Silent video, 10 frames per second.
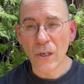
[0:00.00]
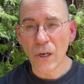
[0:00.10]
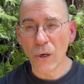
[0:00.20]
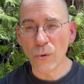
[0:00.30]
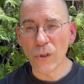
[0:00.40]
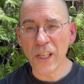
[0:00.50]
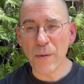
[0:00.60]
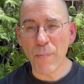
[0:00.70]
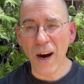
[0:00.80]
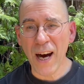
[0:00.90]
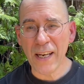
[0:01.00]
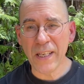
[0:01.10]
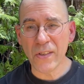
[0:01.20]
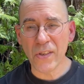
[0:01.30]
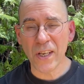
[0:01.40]
Only
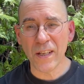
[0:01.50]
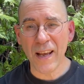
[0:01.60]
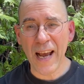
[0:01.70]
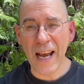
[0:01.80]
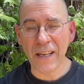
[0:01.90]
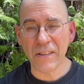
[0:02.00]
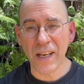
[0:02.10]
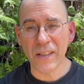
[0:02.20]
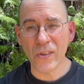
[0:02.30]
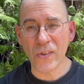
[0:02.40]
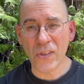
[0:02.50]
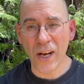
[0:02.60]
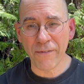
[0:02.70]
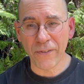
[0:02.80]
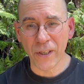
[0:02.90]
bodies can act and
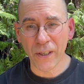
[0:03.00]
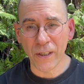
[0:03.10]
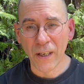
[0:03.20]
suffer,